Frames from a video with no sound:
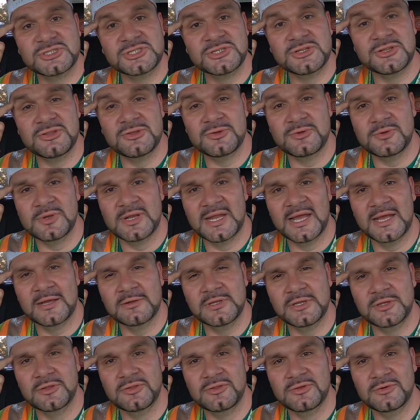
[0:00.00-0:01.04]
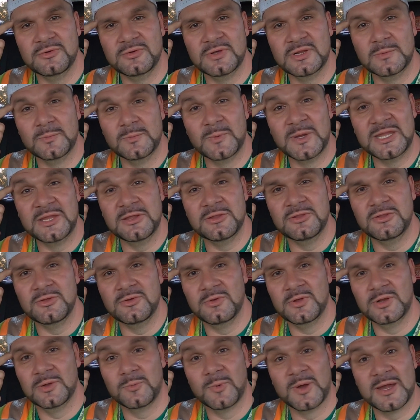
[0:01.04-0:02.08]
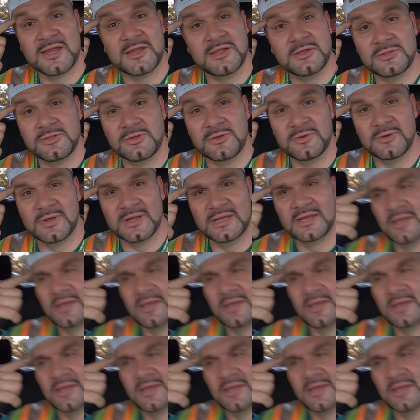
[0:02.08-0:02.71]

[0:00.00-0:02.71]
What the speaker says: you do and how you do and when you do and where you do. And